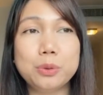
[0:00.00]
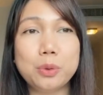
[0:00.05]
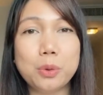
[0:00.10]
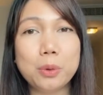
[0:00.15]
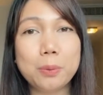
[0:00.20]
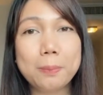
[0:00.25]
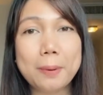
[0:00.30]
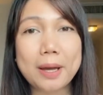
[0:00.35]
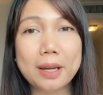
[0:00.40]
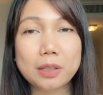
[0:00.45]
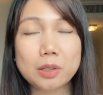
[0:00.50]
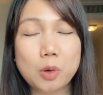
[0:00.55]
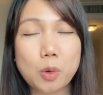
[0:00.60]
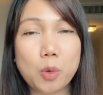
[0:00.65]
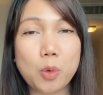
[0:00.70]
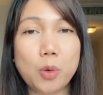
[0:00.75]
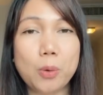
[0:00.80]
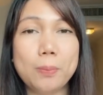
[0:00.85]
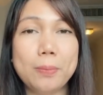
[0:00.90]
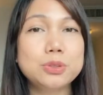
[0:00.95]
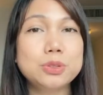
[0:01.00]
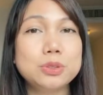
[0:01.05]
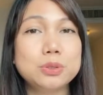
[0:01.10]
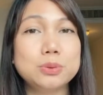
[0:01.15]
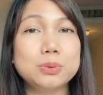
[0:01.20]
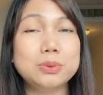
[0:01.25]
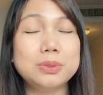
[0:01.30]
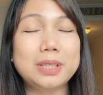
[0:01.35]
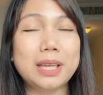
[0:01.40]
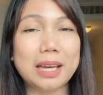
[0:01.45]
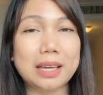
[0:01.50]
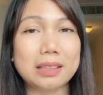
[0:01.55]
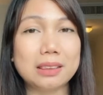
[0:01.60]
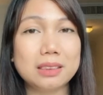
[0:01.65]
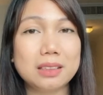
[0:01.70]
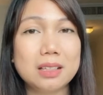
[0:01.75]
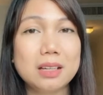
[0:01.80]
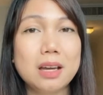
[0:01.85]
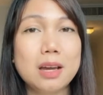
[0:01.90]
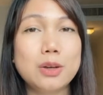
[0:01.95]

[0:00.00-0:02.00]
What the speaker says: go back home to get